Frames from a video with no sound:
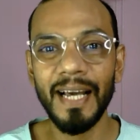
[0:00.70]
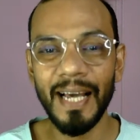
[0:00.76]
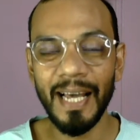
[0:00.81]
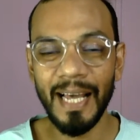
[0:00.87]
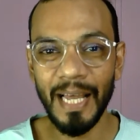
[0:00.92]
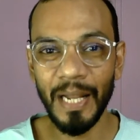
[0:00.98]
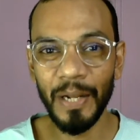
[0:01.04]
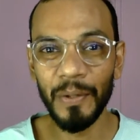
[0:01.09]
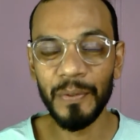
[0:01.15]

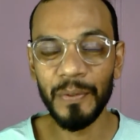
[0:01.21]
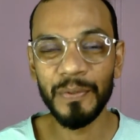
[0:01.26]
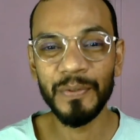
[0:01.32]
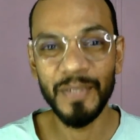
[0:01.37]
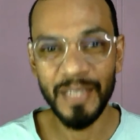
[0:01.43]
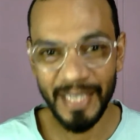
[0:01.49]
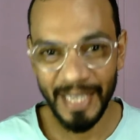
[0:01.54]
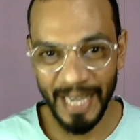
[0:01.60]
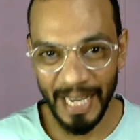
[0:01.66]

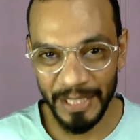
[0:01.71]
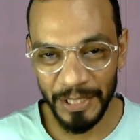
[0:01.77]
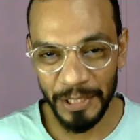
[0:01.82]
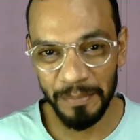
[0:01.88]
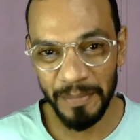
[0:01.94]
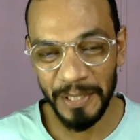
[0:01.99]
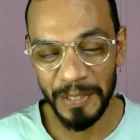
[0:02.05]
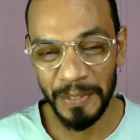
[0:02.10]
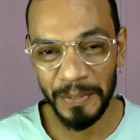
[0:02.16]
Hello,
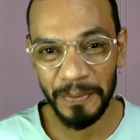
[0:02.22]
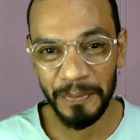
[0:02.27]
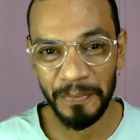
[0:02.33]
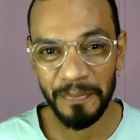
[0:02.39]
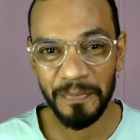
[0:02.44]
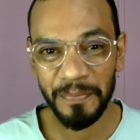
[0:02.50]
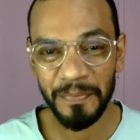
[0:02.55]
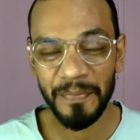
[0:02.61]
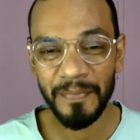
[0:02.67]
nice to meet
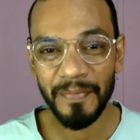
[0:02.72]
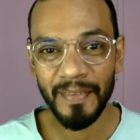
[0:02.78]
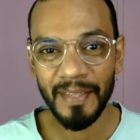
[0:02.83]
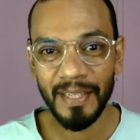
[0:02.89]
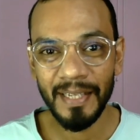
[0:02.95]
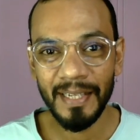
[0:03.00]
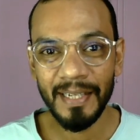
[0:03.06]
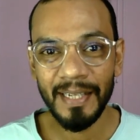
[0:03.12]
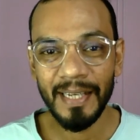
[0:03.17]
you.
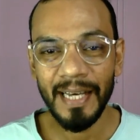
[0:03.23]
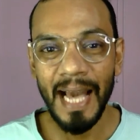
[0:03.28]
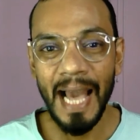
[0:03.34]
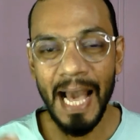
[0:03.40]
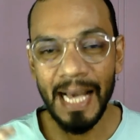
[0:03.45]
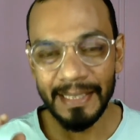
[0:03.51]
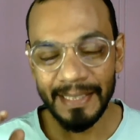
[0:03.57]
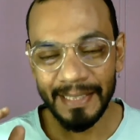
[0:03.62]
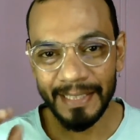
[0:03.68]

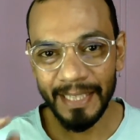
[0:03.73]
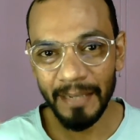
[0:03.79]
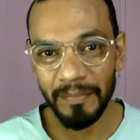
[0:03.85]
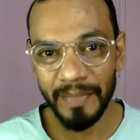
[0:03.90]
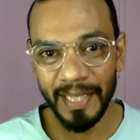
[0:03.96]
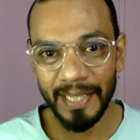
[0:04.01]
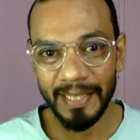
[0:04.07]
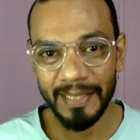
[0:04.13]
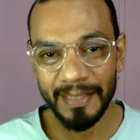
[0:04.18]
Has
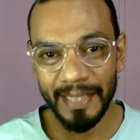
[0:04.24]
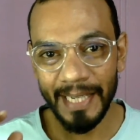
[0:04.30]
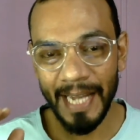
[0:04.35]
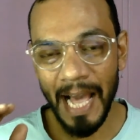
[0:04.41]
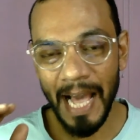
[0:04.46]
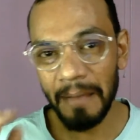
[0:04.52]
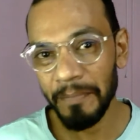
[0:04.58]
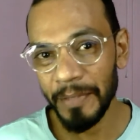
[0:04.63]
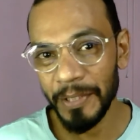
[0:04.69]
something
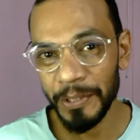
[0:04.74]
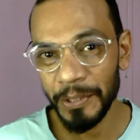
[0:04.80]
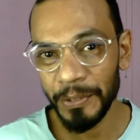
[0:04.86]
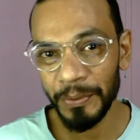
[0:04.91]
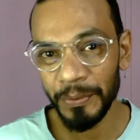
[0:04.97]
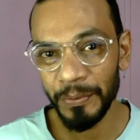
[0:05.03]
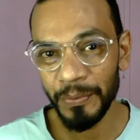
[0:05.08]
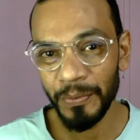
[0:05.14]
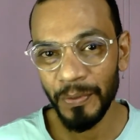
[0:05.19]
that happened to
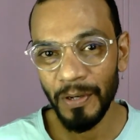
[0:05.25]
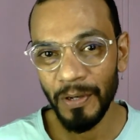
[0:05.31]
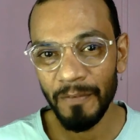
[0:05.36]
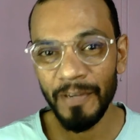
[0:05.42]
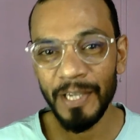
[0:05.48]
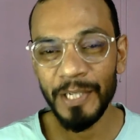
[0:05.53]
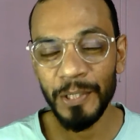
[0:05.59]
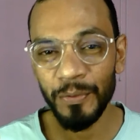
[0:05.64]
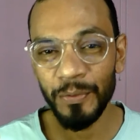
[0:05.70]
you
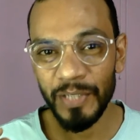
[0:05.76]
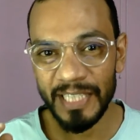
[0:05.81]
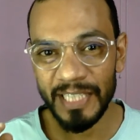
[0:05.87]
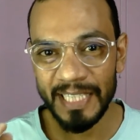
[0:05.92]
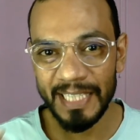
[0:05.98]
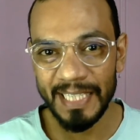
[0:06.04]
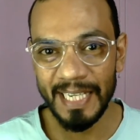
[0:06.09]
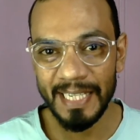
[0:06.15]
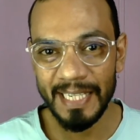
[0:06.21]
when you were
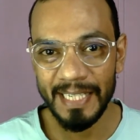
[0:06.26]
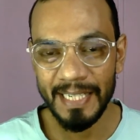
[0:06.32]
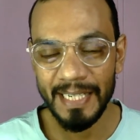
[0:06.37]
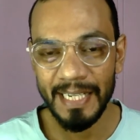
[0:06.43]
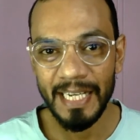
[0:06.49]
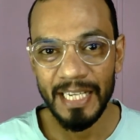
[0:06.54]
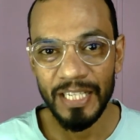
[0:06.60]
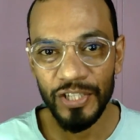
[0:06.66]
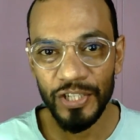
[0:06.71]

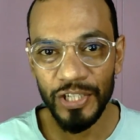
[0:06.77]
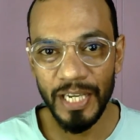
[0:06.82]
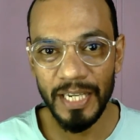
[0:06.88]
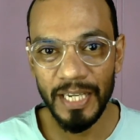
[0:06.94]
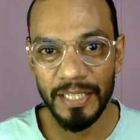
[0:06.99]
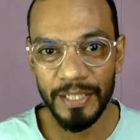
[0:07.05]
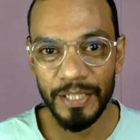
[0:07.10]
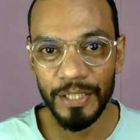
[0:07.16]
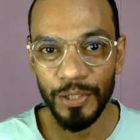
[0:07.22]
10
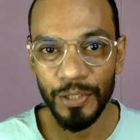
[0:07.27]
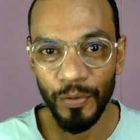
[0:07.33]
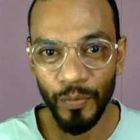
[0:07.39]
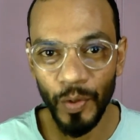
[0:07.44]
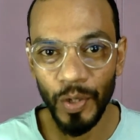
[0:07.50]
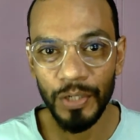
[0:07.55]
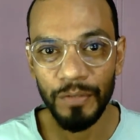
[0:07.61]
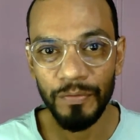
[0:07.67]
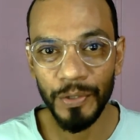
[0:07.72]
changed your
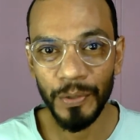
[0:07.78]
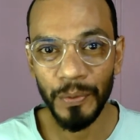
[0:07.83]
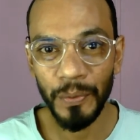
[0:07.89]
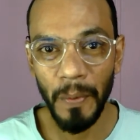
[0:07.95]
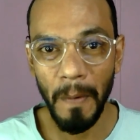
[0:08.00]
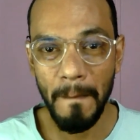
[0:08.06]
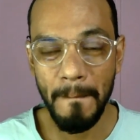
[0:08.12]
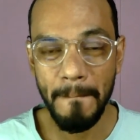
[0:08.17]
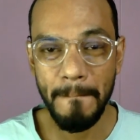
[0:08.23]

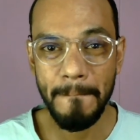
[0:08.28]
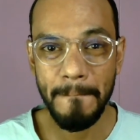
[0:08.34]
worldview?